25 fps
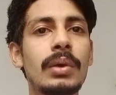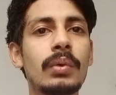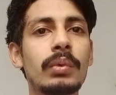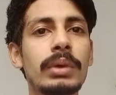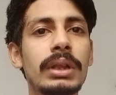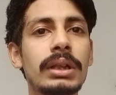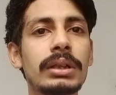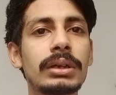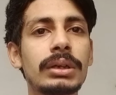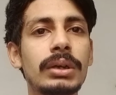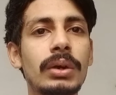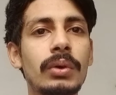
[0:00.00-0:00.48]

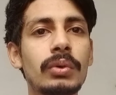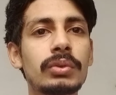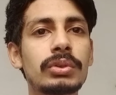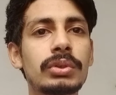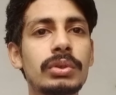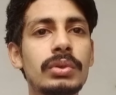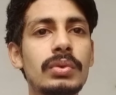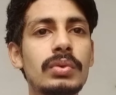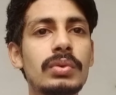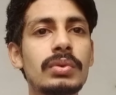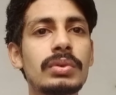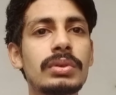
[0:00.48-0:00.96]
We'll go
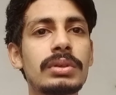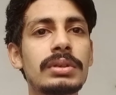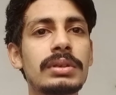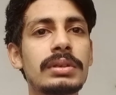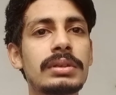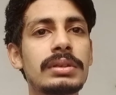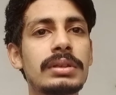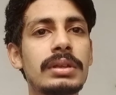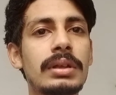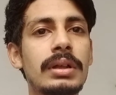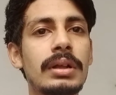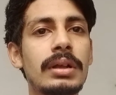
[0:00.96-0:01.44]
through
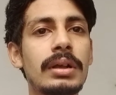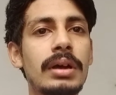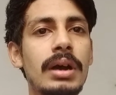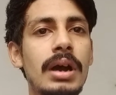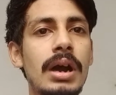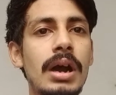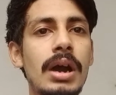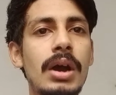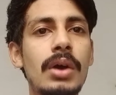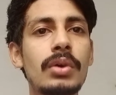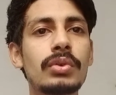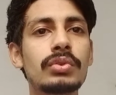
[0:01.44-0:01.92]

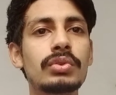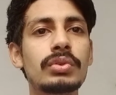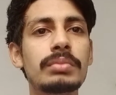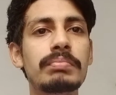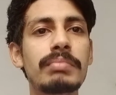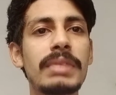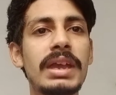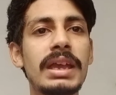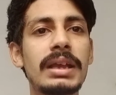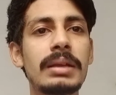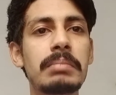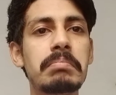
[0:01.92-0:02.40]
how to
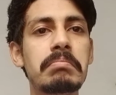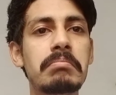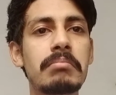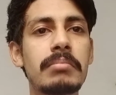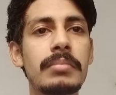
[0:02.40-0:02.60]
make